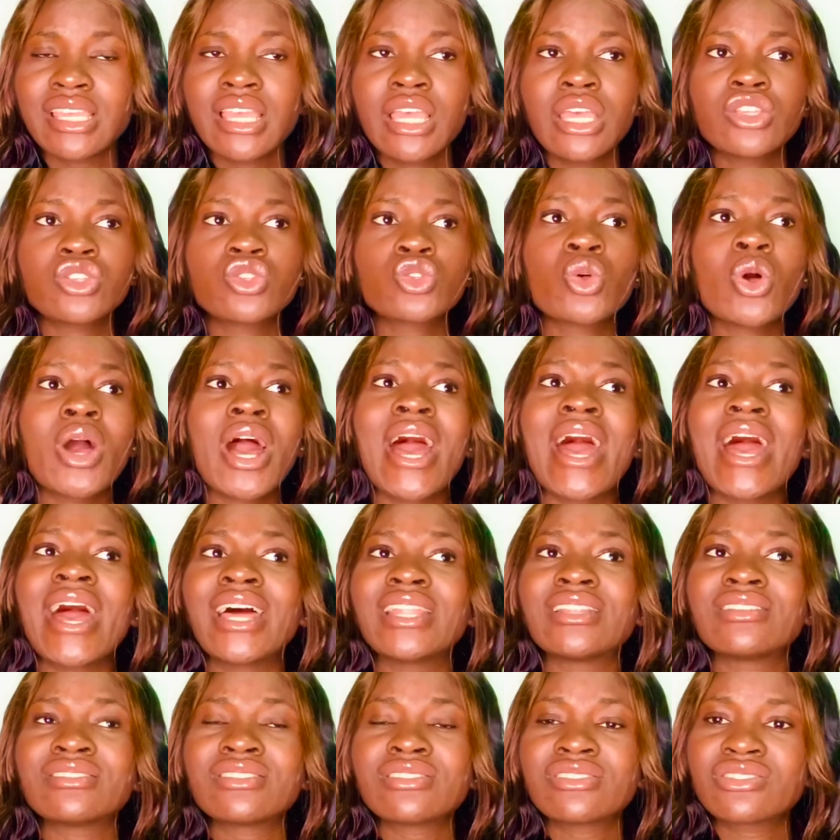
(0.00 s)
So I had
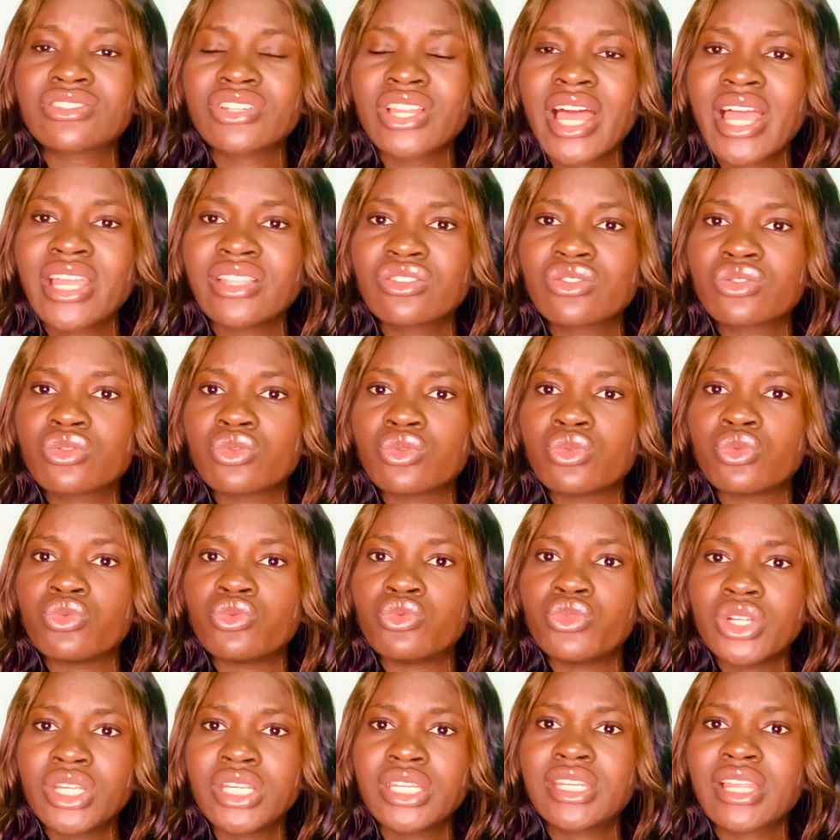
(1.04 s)
tried to
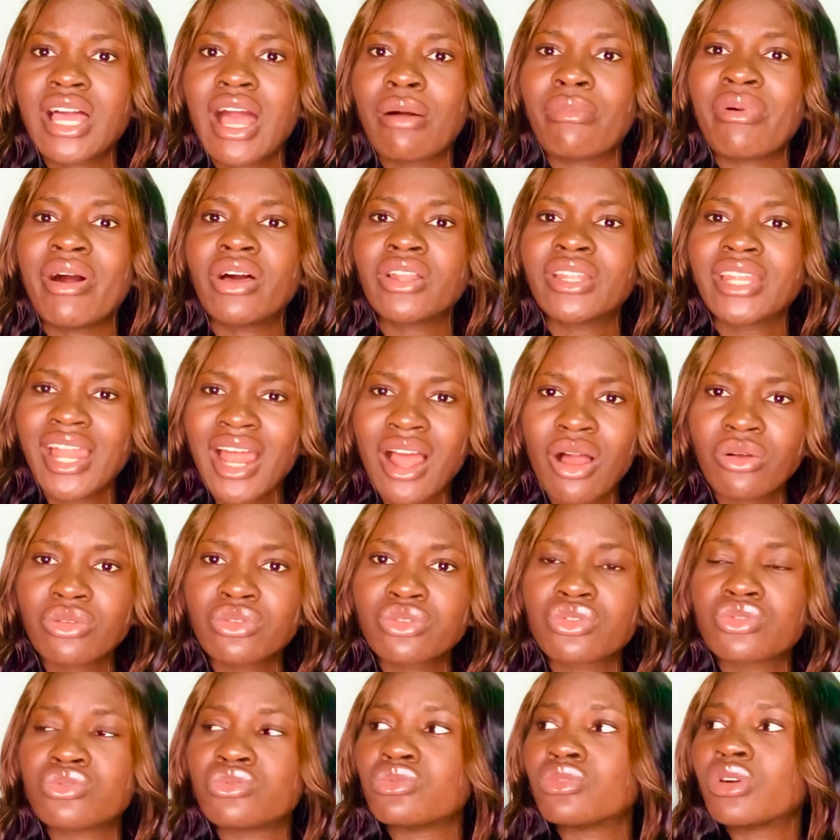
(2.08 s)
read about how
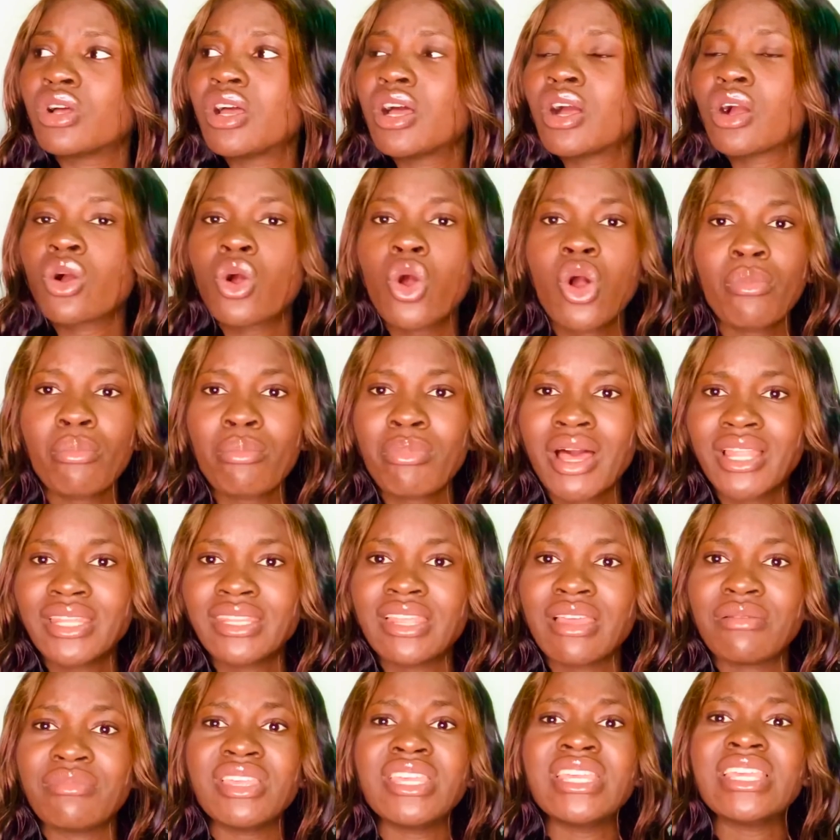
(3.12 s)
to combat
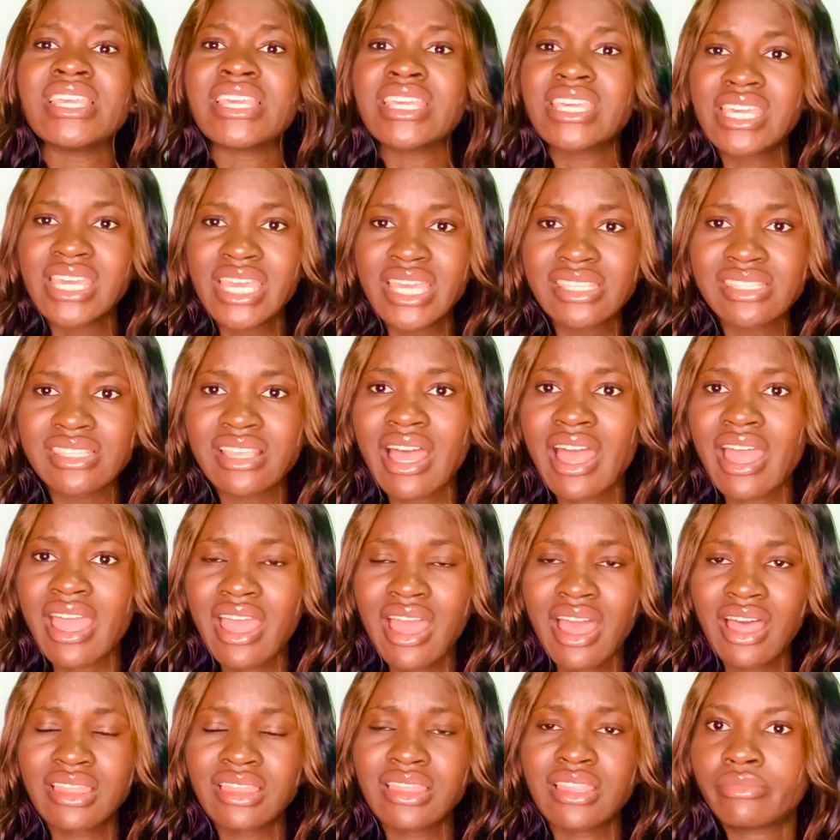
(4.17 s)
them in case I
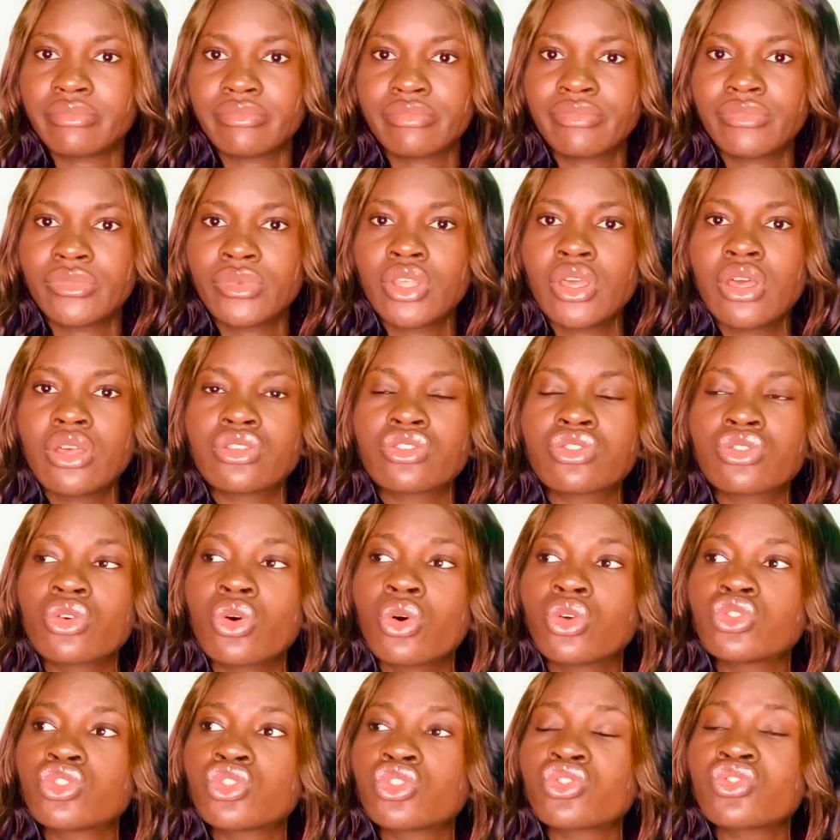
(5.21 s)
had them. So
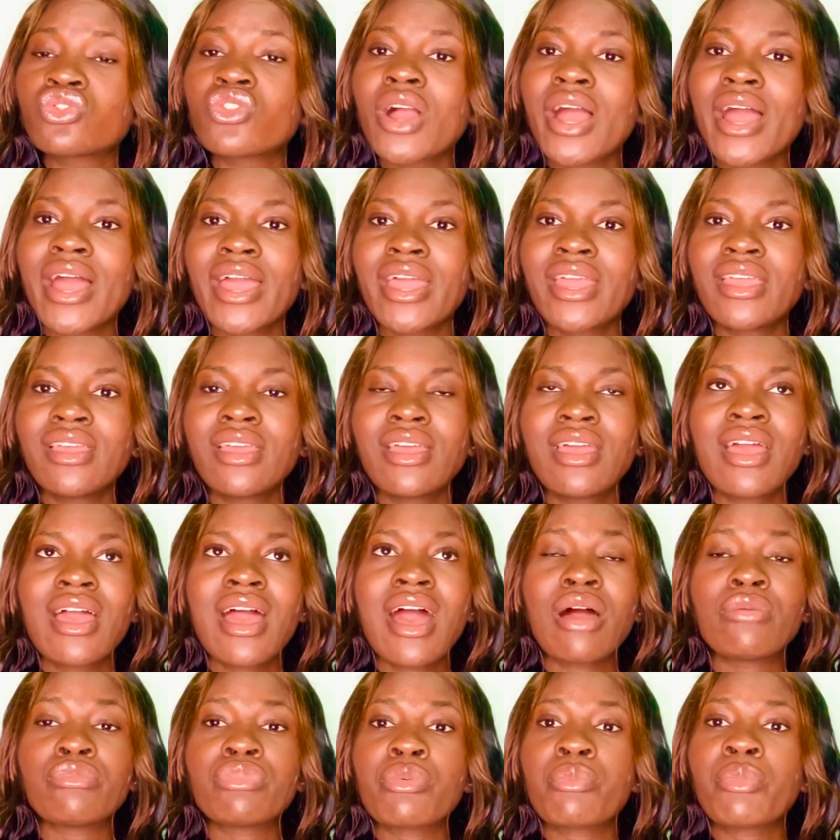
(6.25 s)
try and
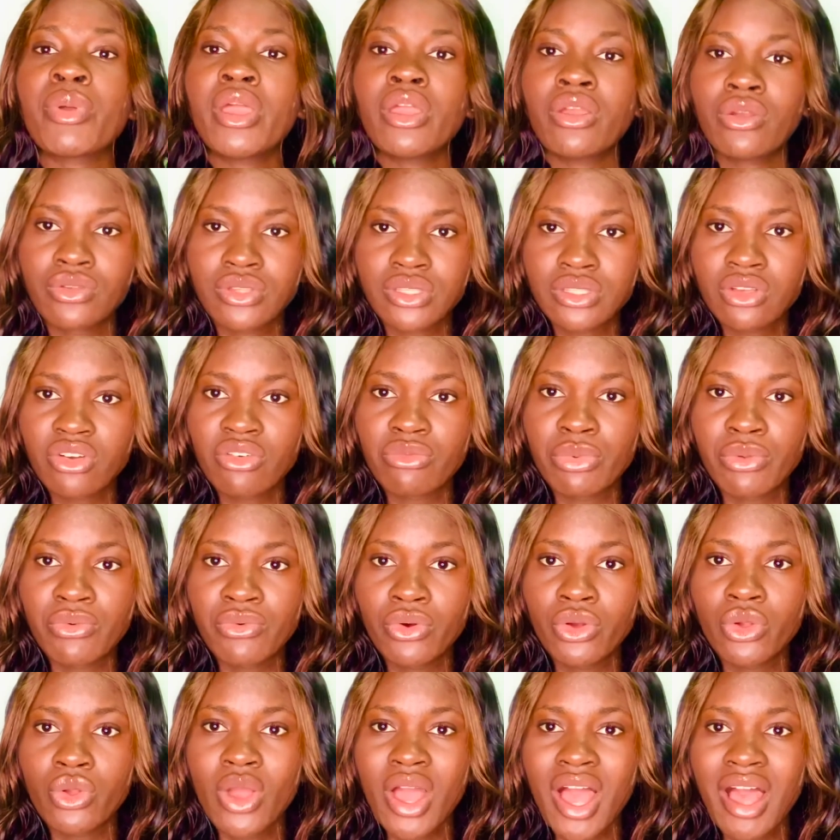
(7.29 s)
prepare yourself before you
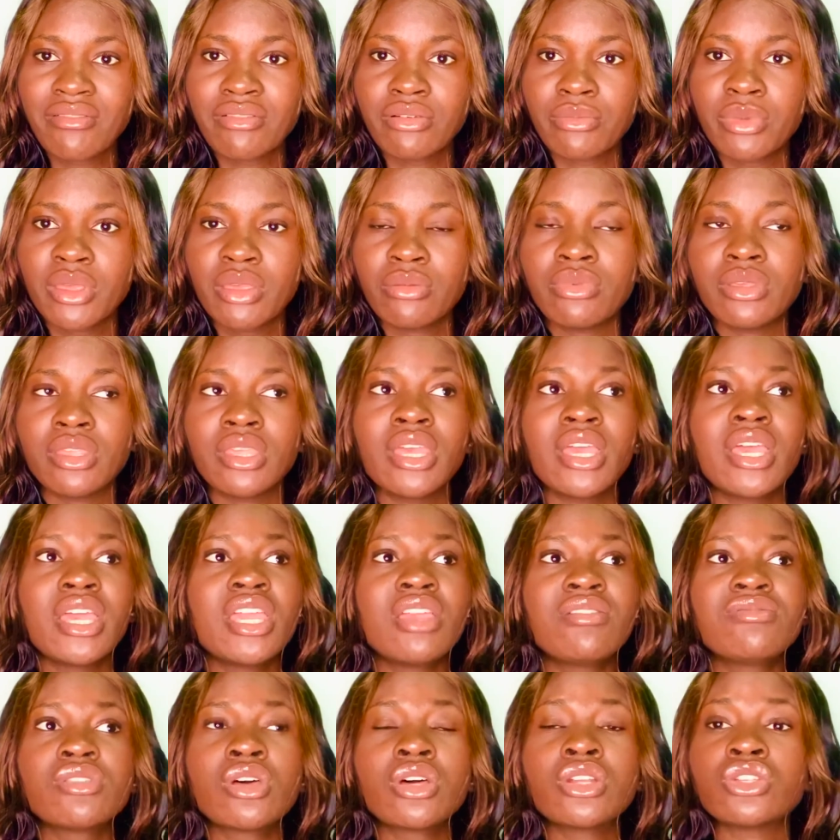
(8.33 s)
have a baby. If
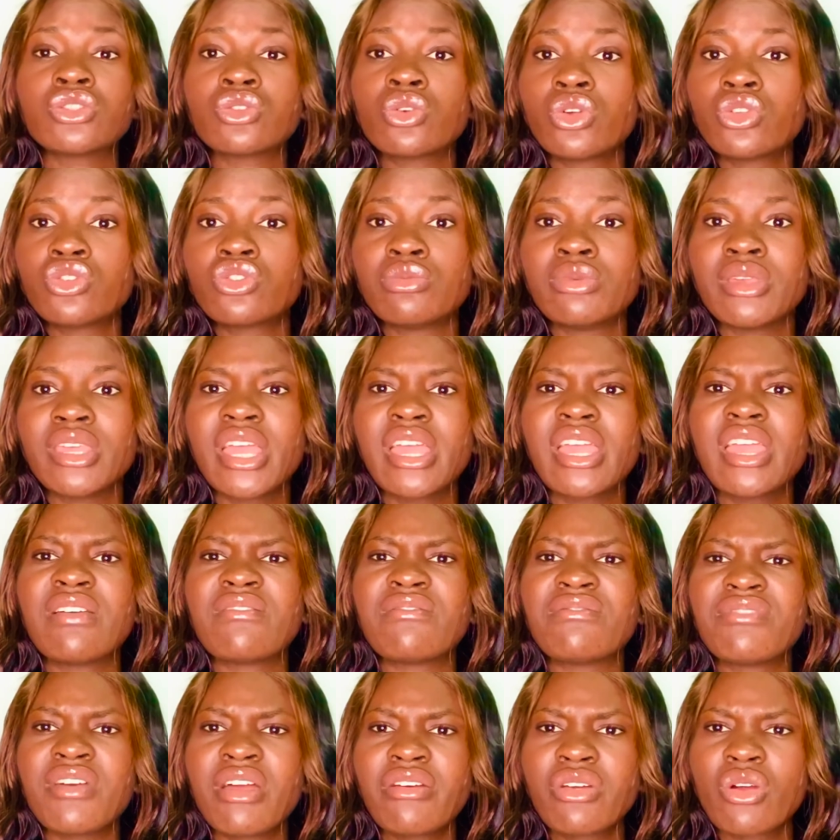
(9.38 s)
not, it's going to be a
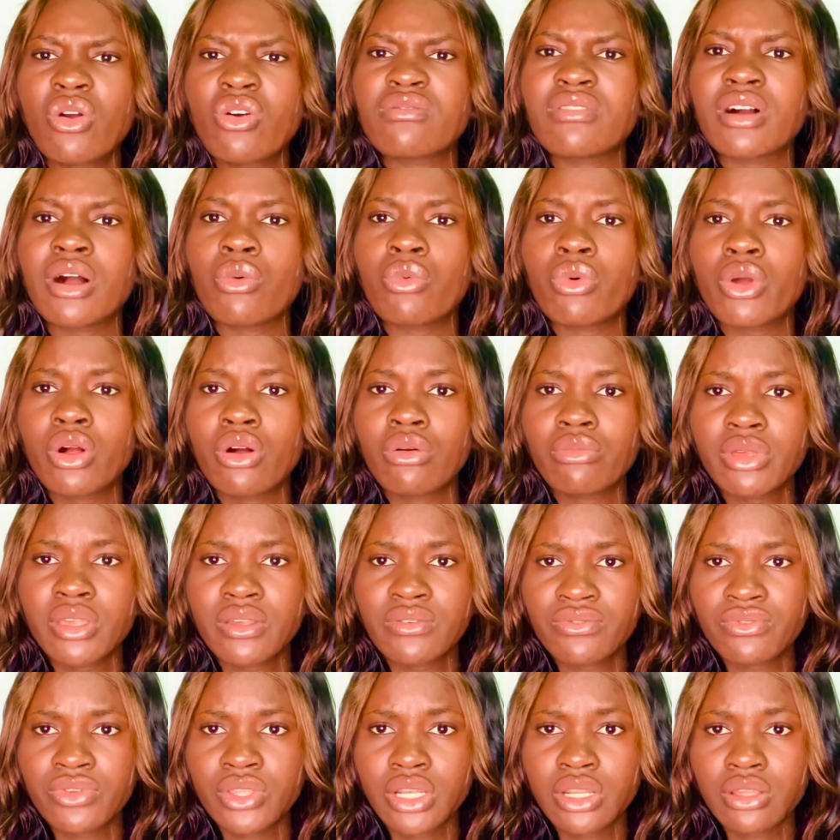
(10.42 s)
very overwhelming
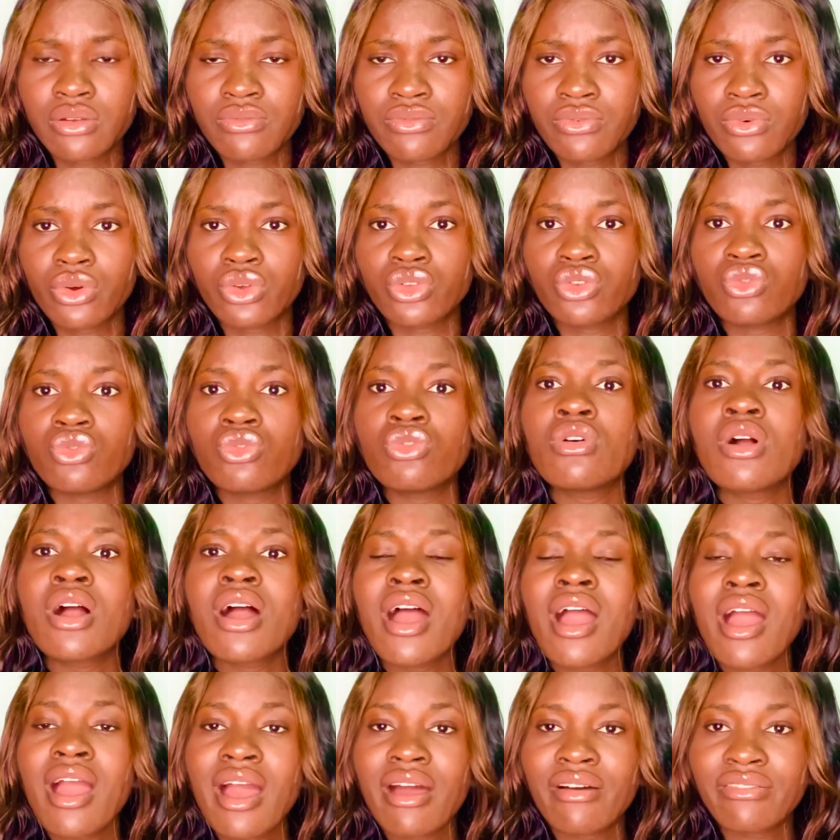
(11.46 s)
feeling for you
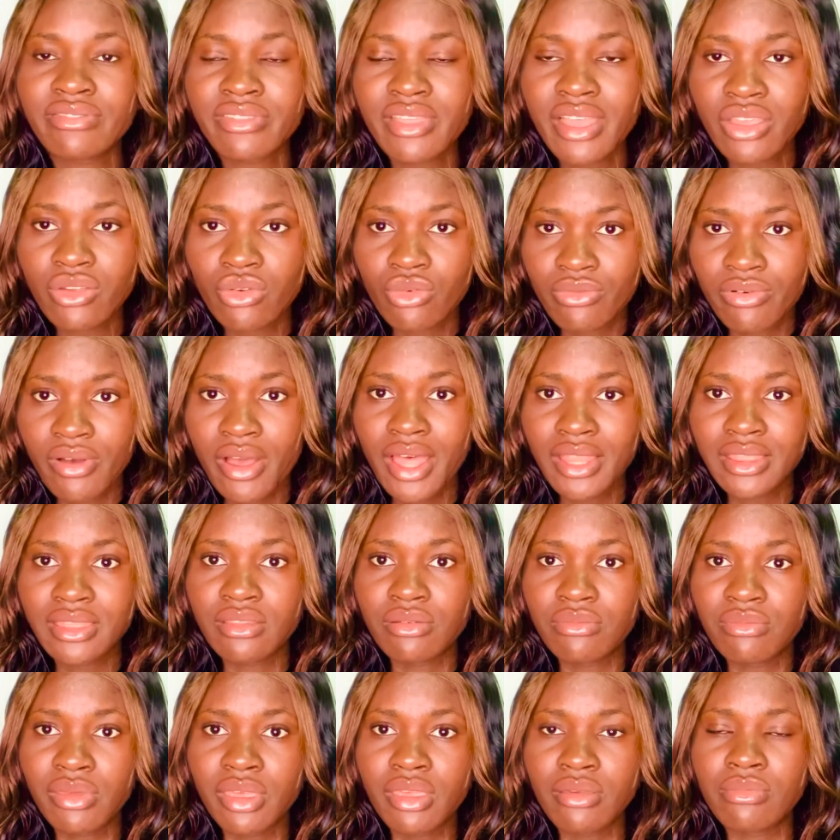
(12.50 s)
after you've had the
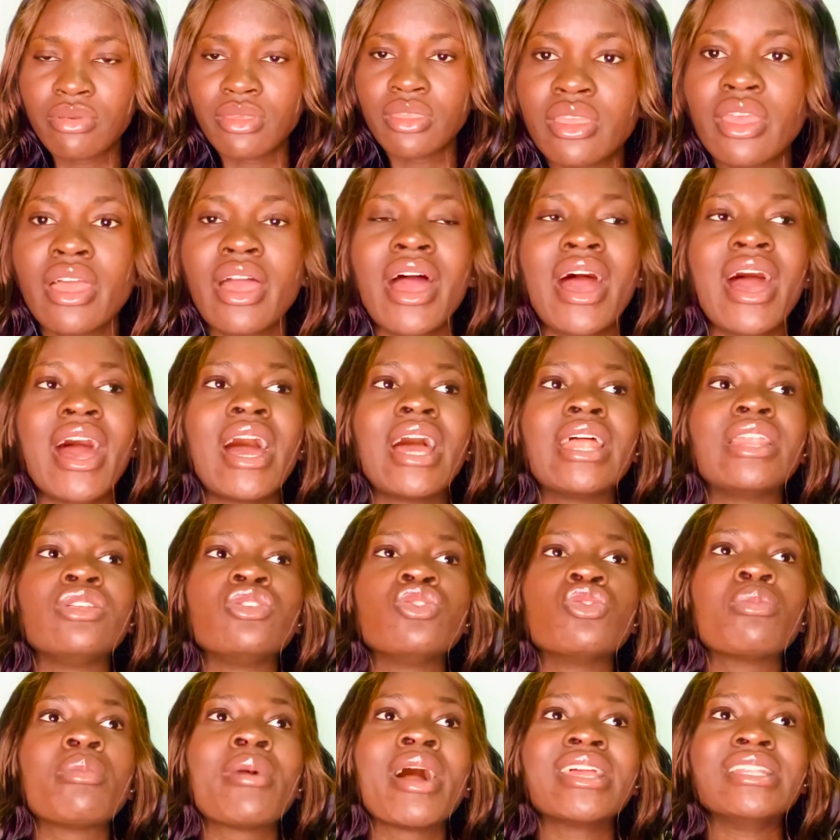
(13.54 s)
baby, and you
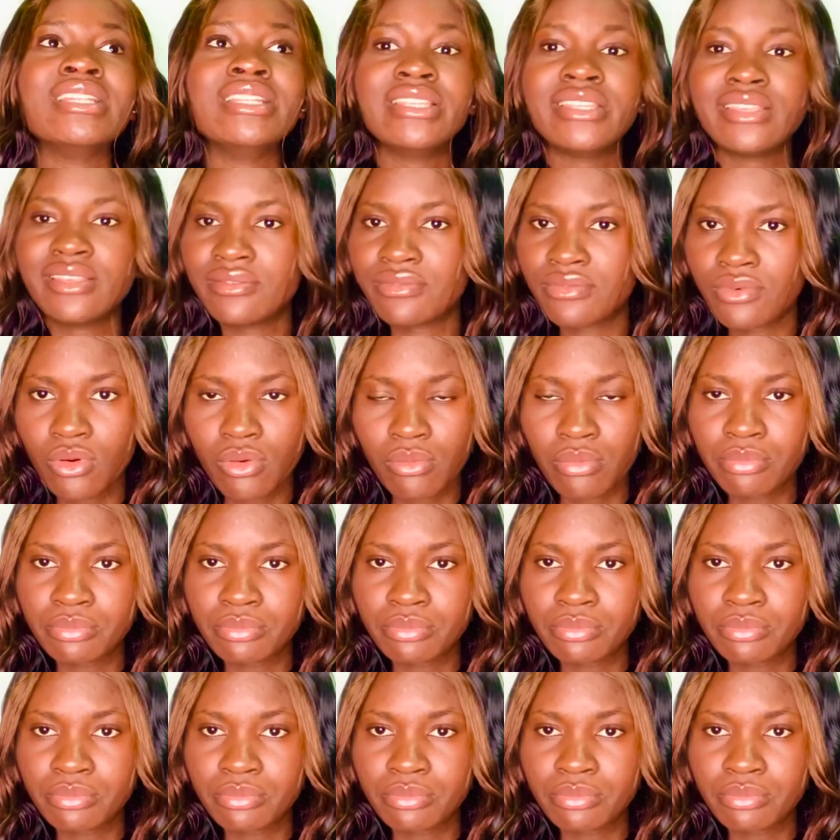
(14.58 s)
might give up.